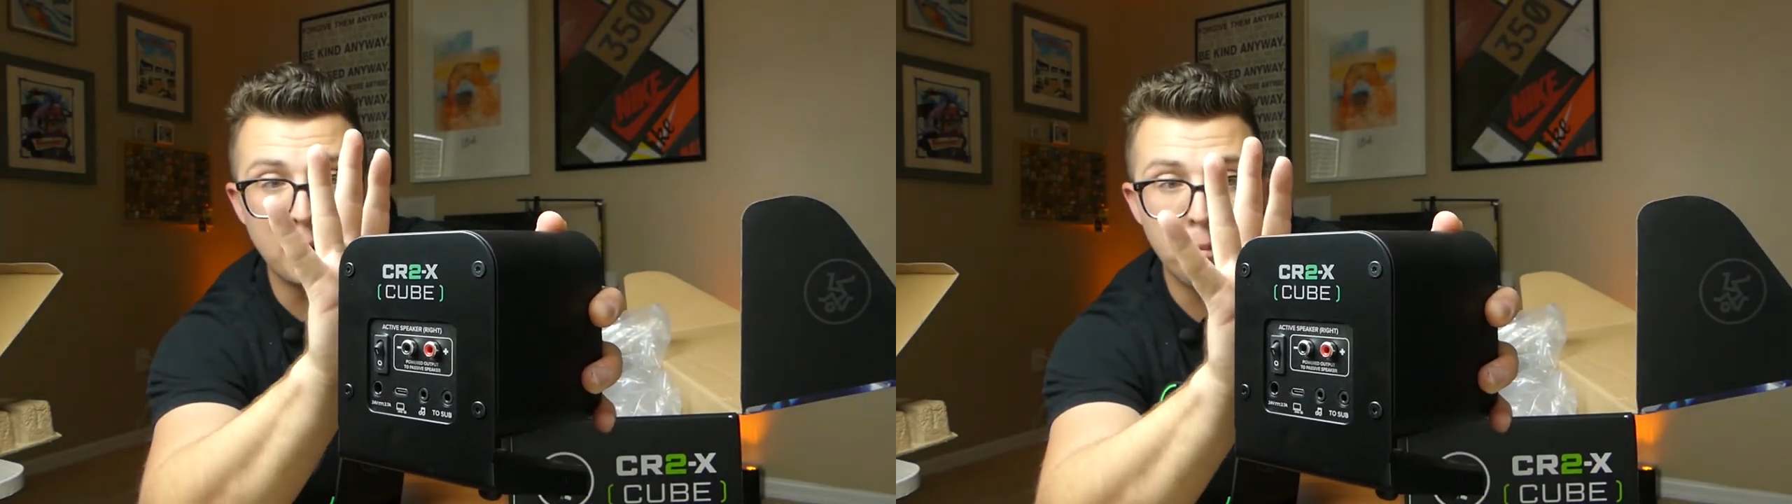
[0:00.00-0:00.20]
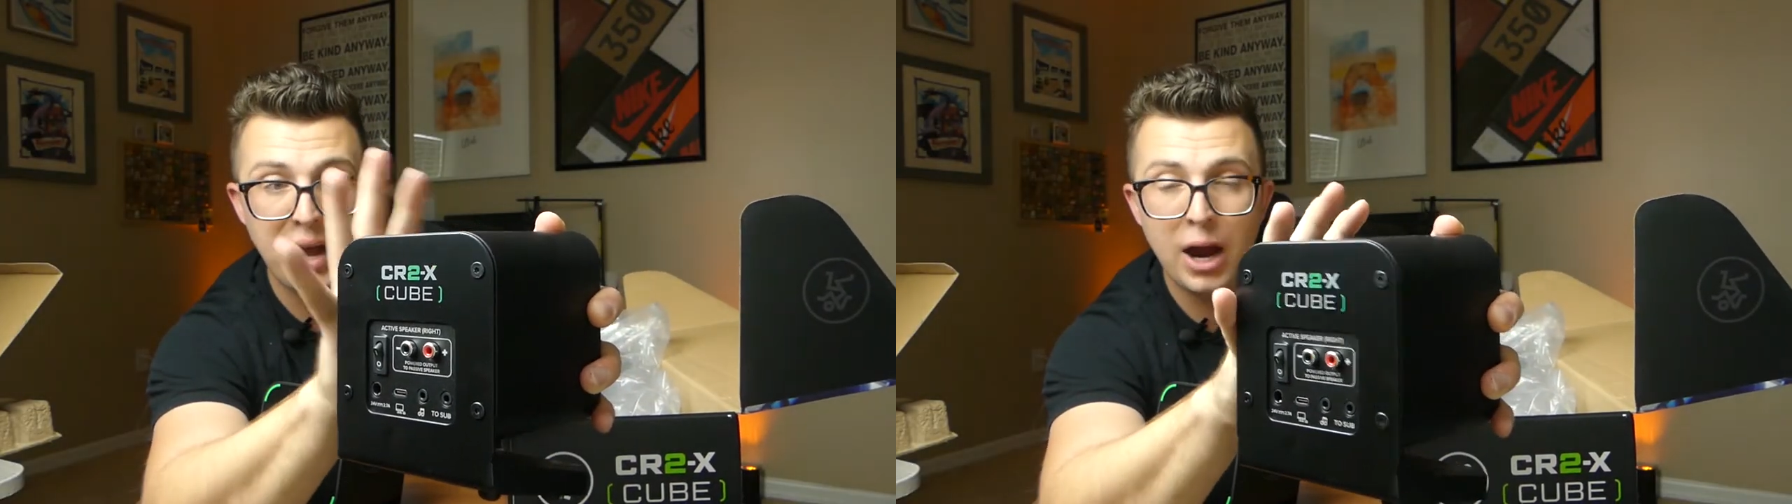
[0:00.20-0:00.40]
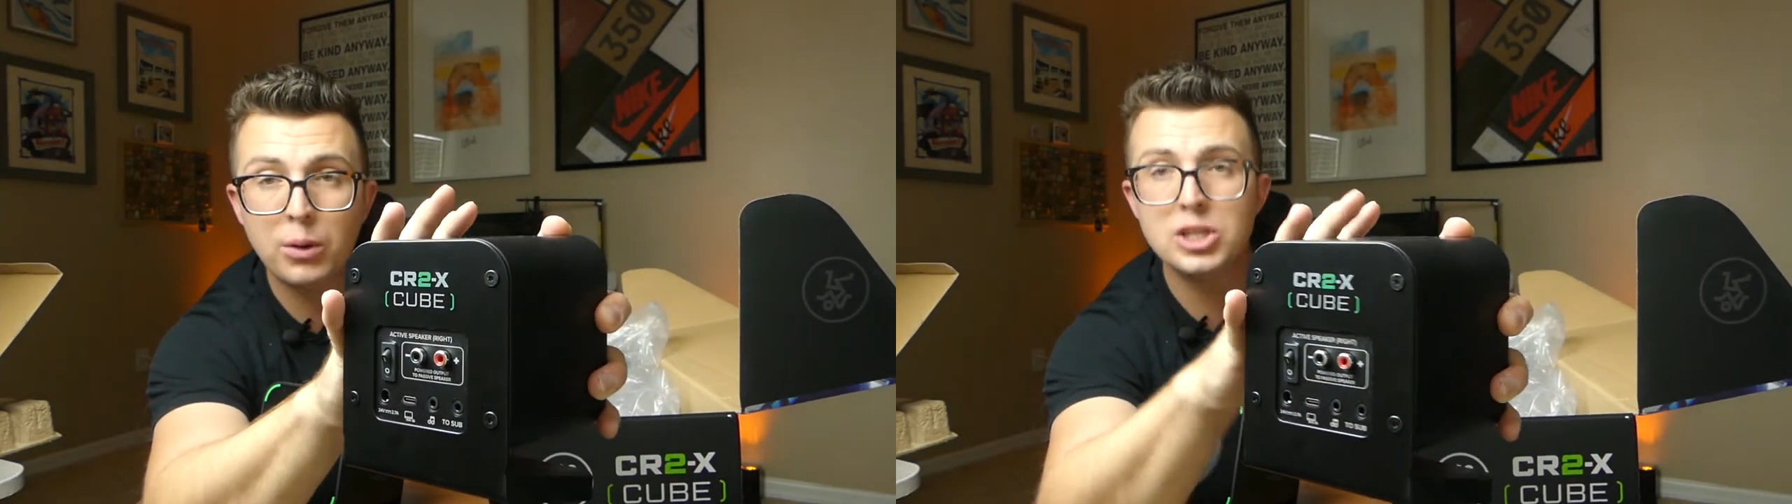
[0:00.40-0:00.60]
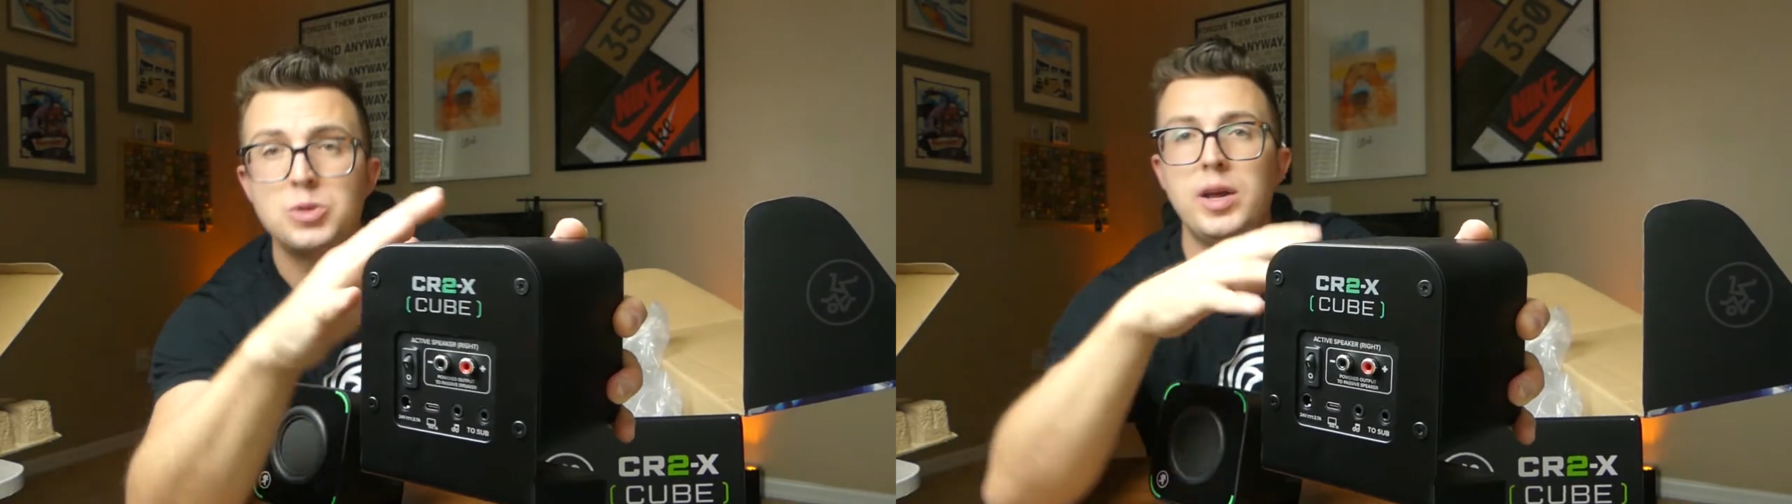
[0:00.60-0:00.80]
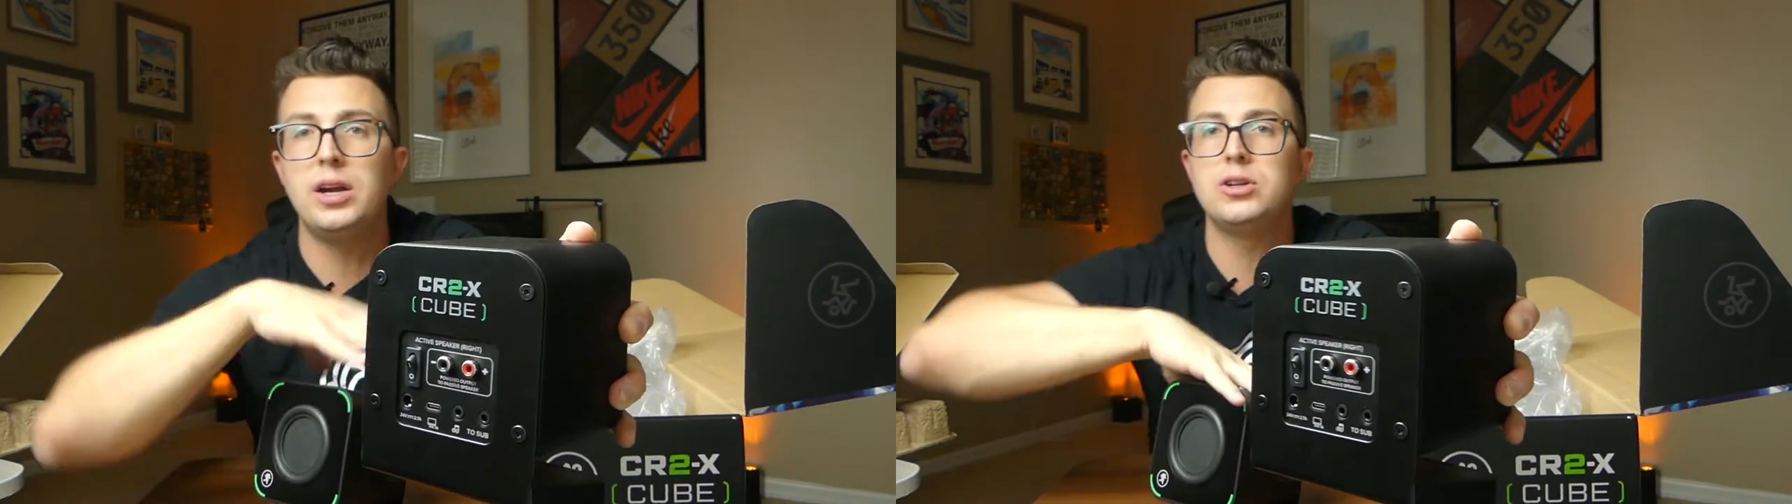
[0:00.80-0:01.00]
powered
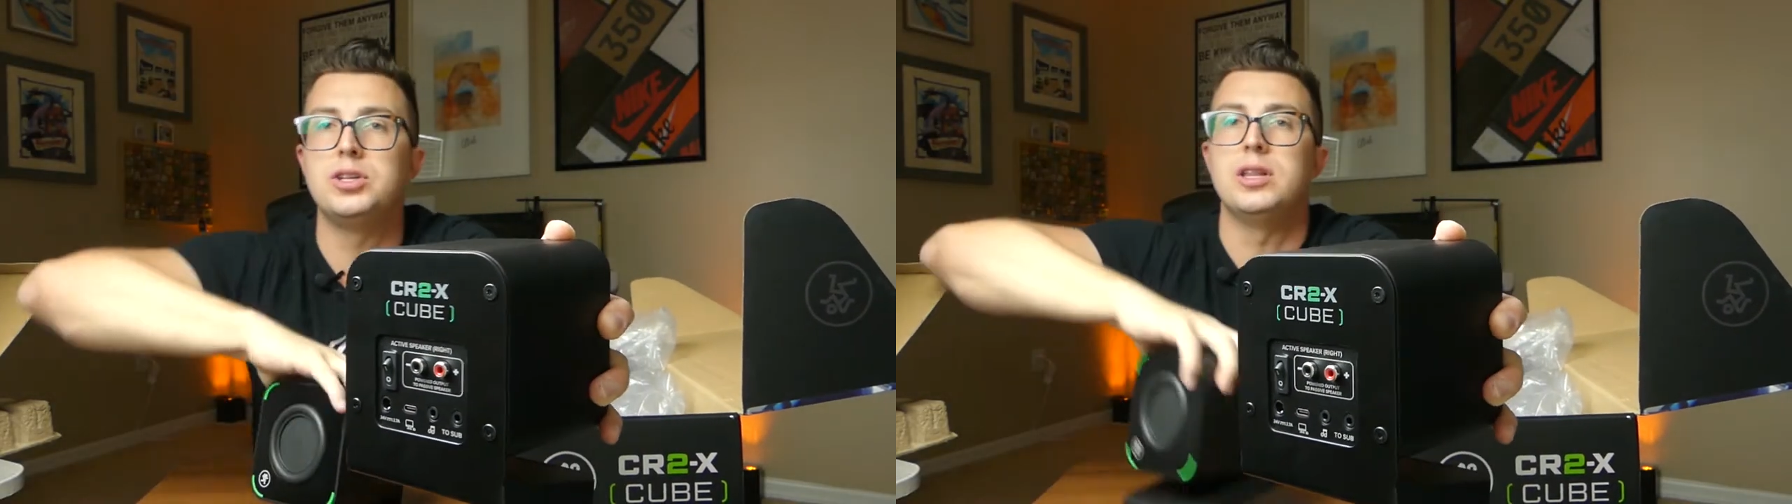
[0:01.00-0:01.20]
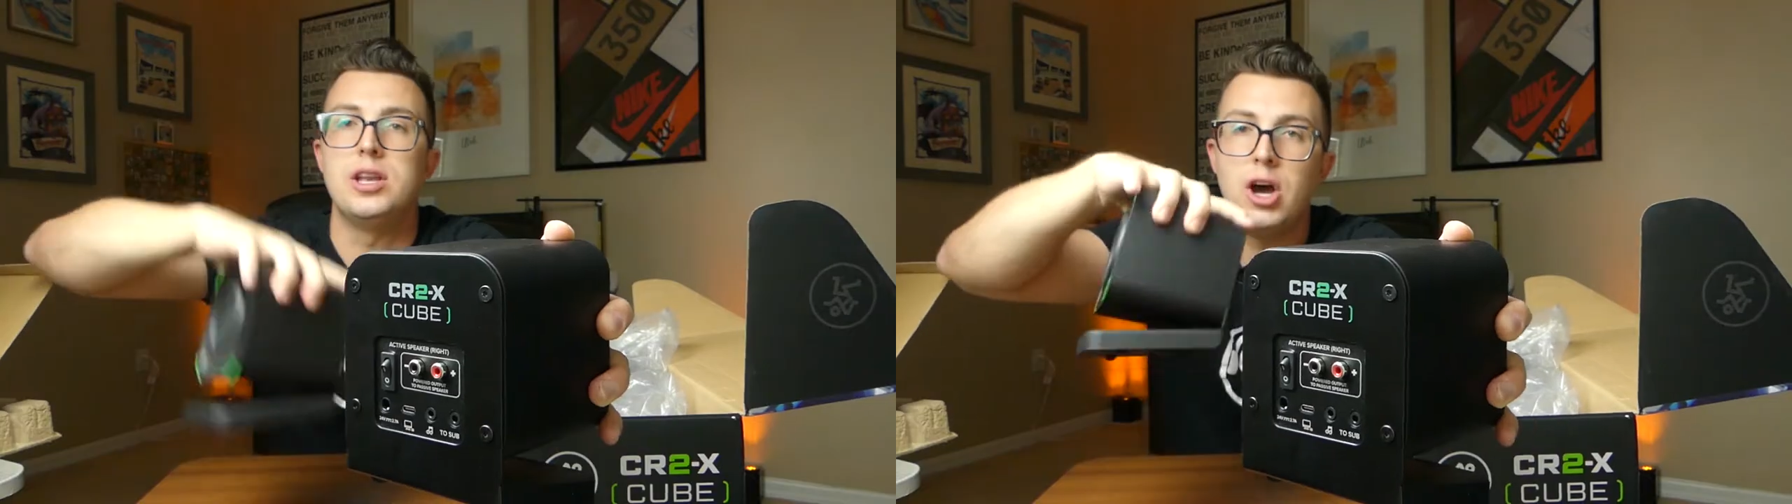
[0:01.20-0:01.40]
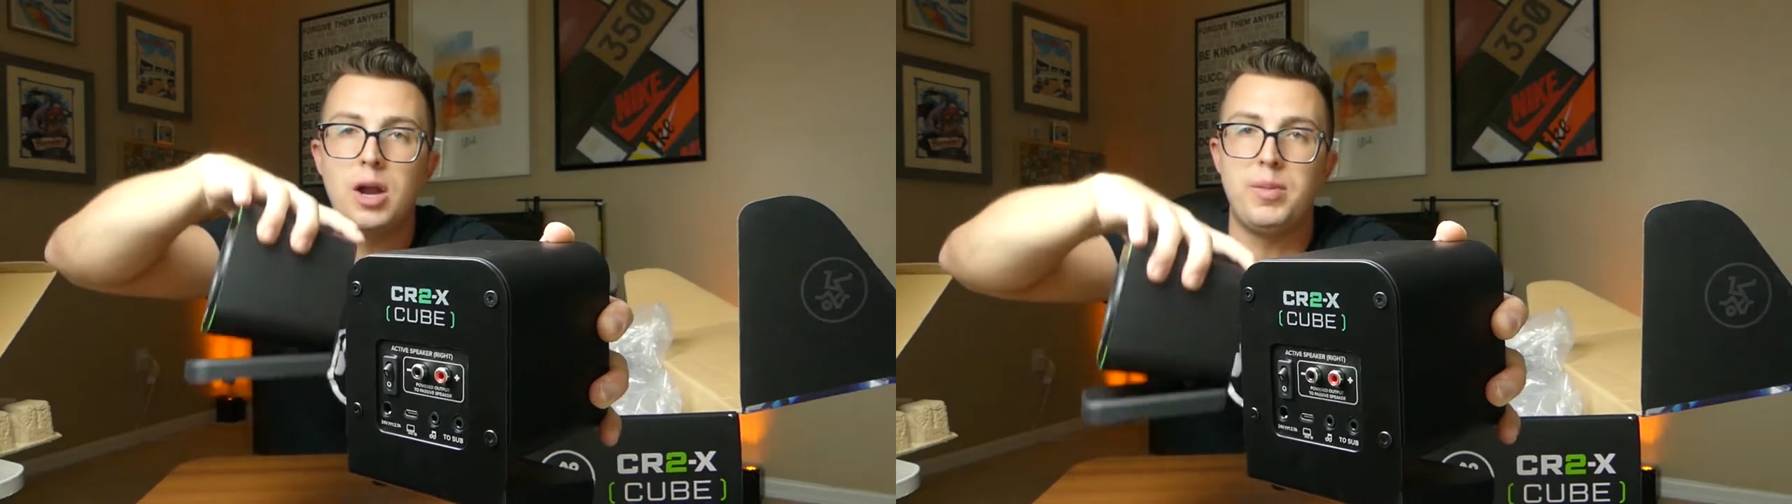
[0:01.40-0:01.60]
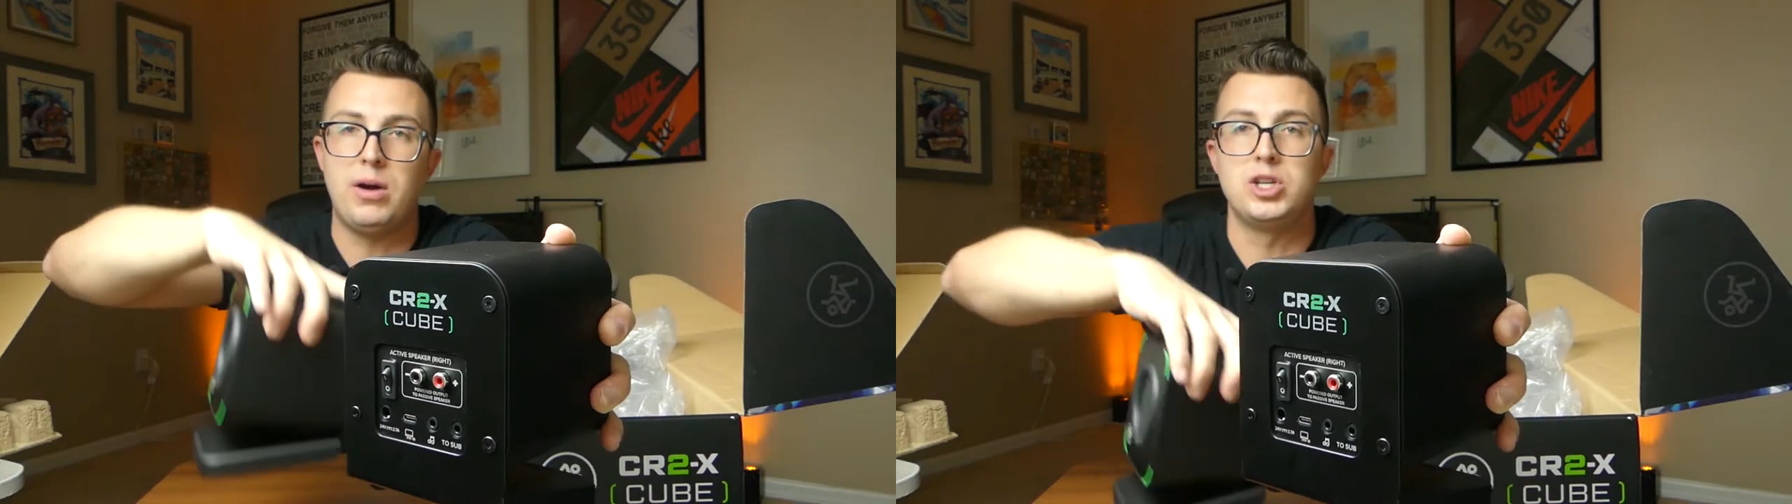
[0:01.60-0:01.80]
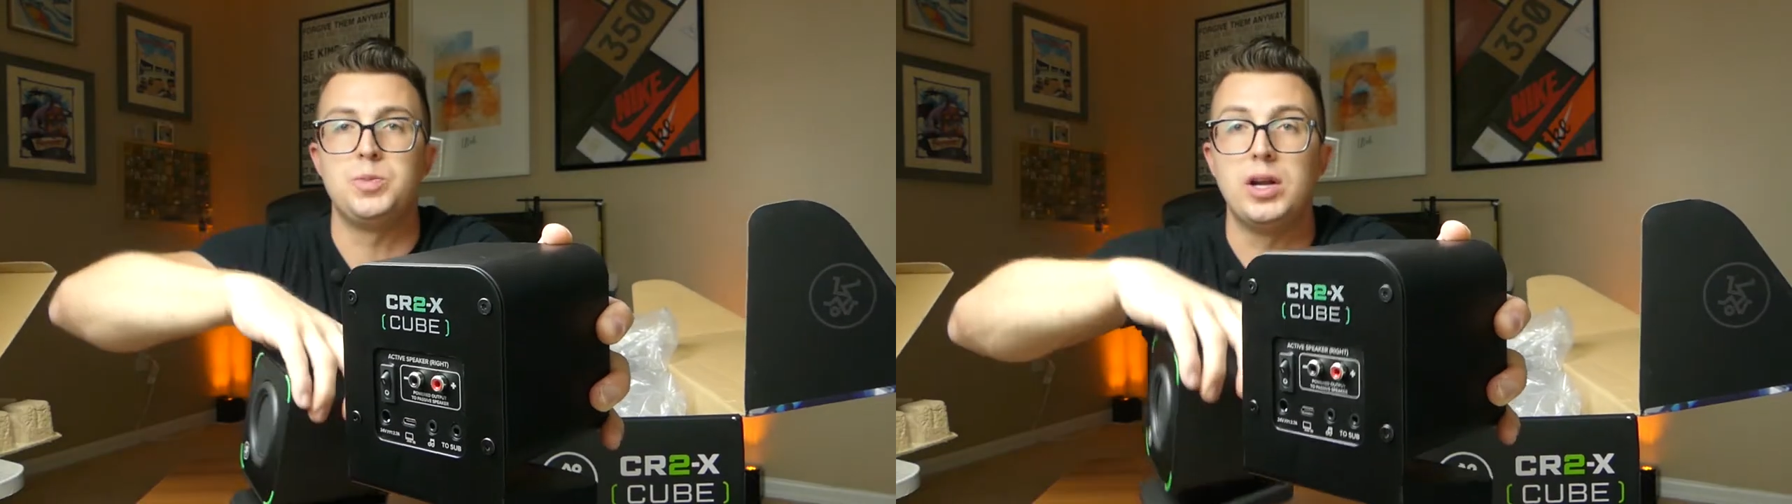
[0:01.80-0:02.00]
speaker to the
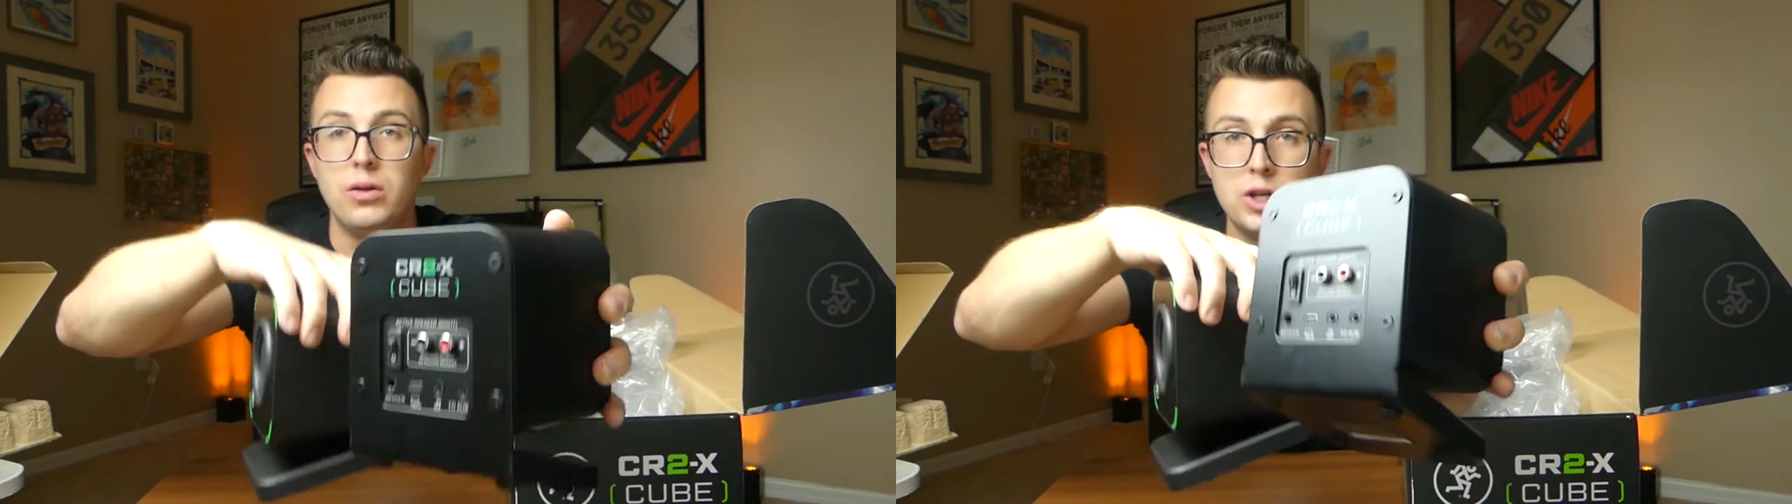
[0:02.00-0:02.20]
non-powered speaker.